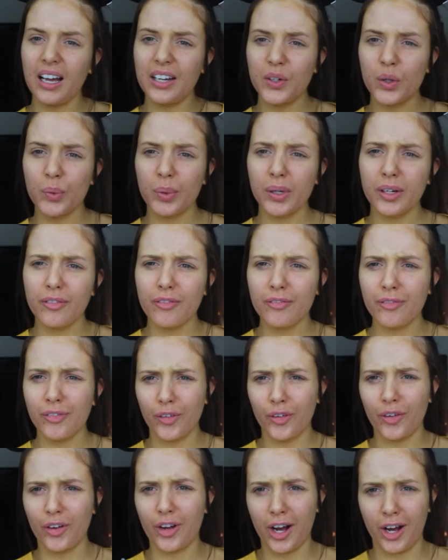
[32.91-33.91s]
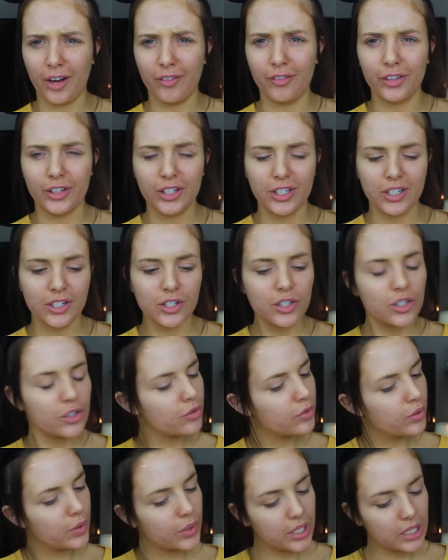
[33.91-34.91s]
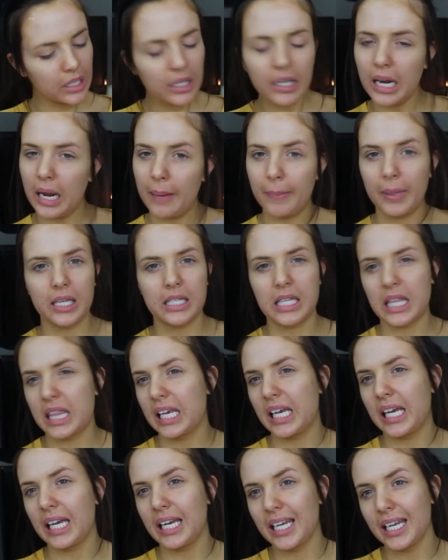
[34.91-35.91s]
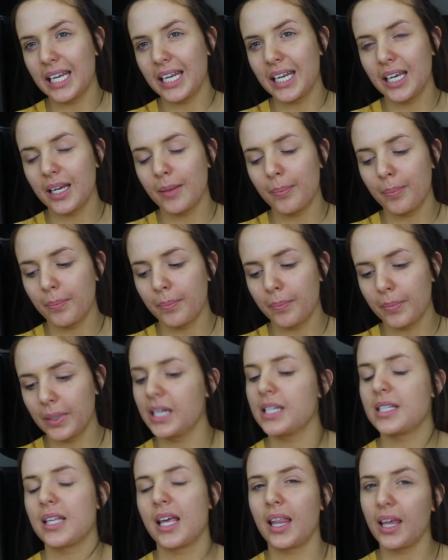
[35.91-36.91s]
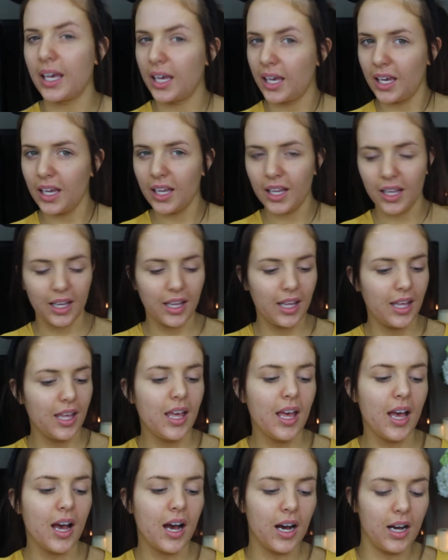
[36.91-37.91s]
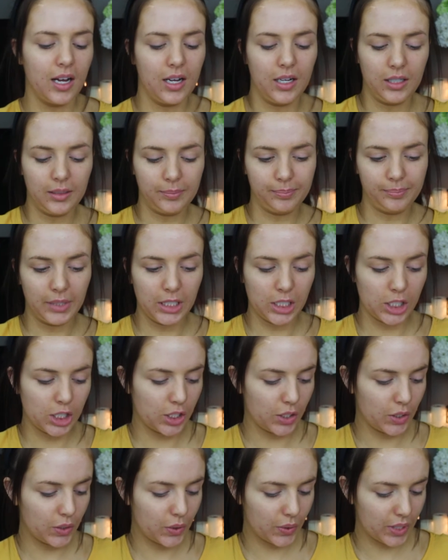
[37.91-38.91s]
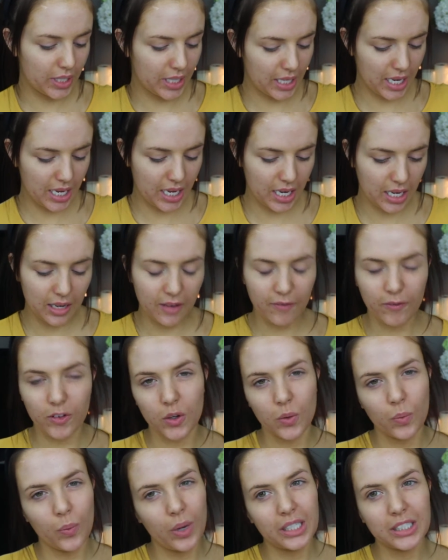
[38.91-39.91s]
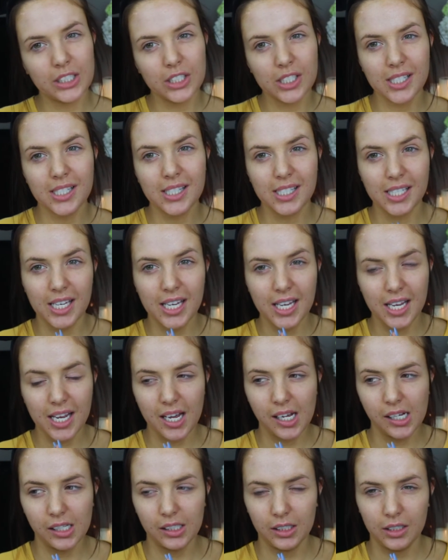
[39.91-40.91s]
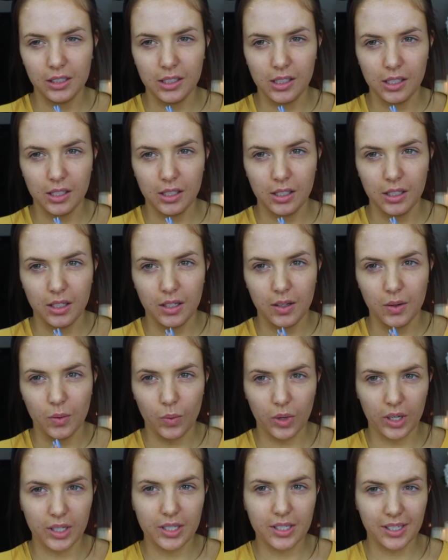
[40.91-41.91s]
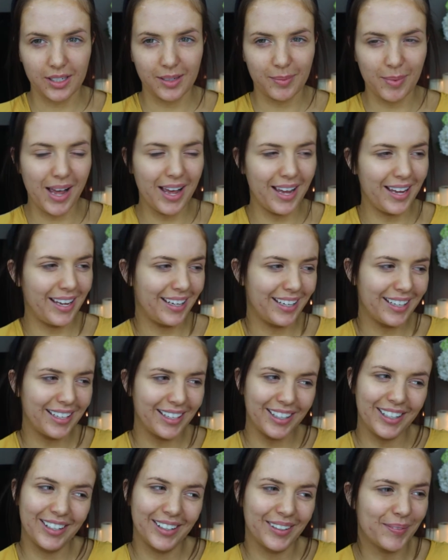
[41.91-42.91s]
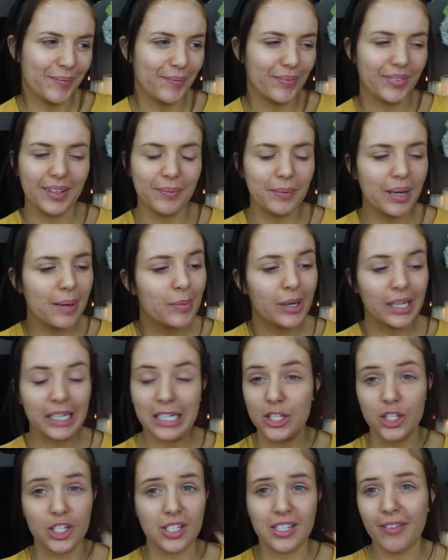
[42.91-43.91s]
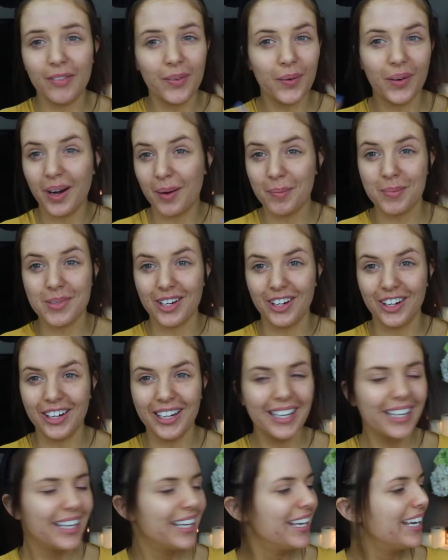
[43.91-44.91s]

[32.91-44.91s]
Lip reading: I do a pretty full coverage routine, not because I think I need it, because I like it. So yeah, if you want to see what my, my brain is just everywhere, I'm sorry.